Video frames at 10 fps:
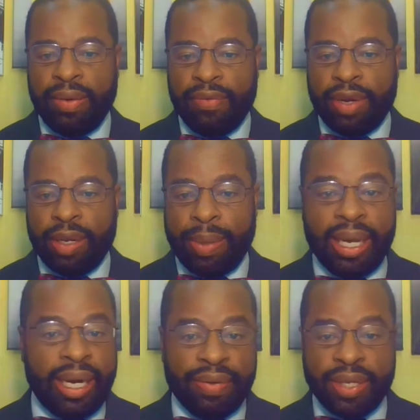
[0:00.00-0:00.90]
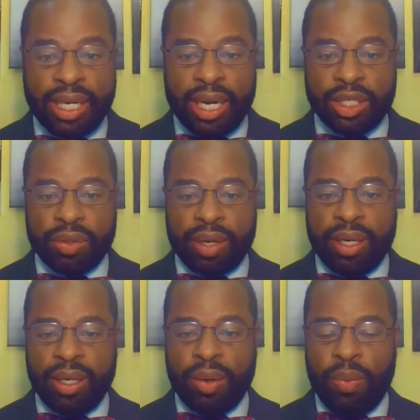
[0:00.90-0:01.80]
From the beginning of this
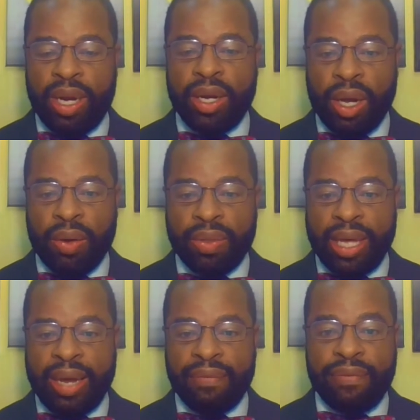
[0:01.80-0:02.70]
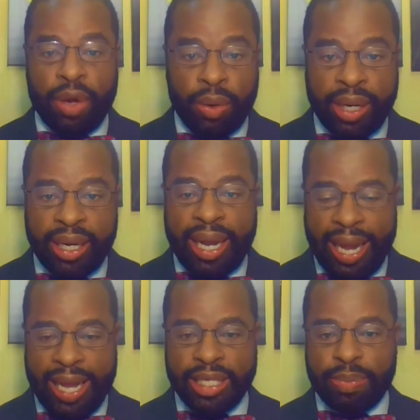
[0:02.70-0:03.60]
country, we know that voting
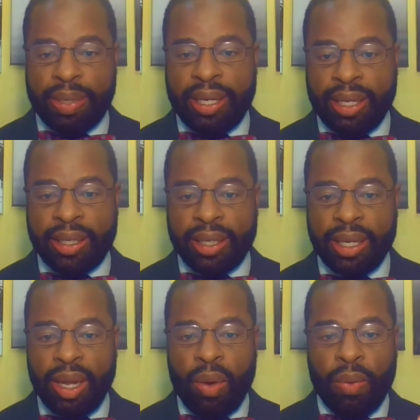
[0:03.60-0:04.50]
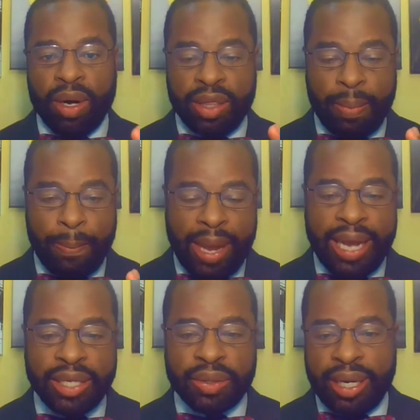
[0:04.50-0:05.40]
has been one of the
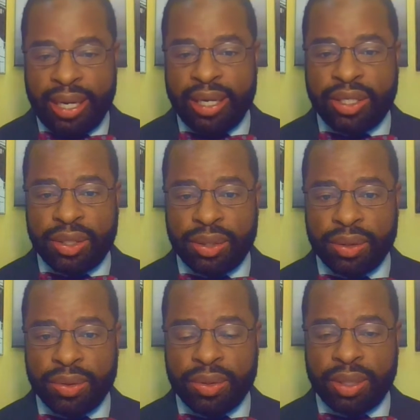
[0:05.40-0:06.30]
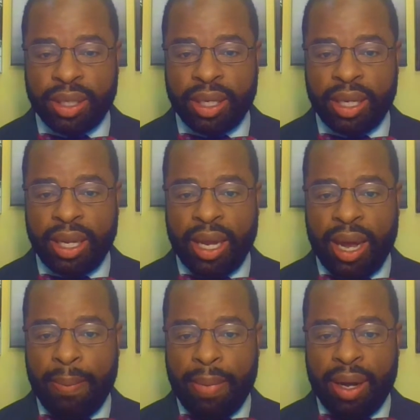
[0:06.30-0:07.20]
major issues
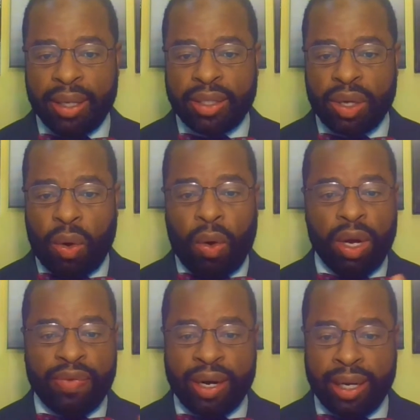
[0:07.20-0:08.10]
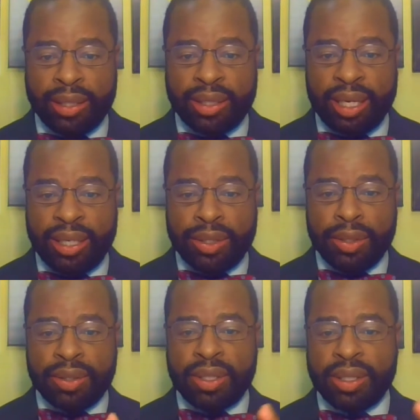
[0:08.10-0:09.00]
amongst all of our
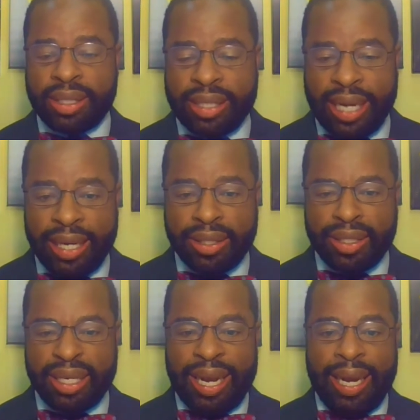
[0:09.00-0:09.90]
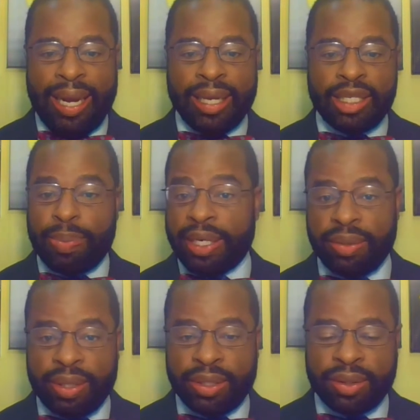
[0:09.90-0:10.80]
legislatures, states, and
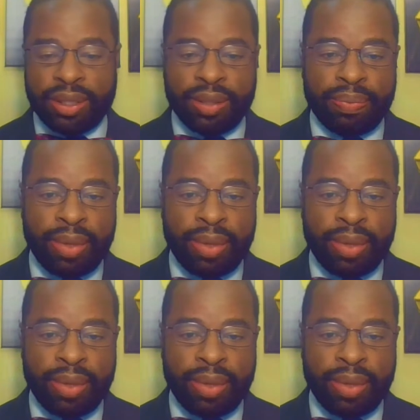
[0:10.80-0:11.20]
special interests.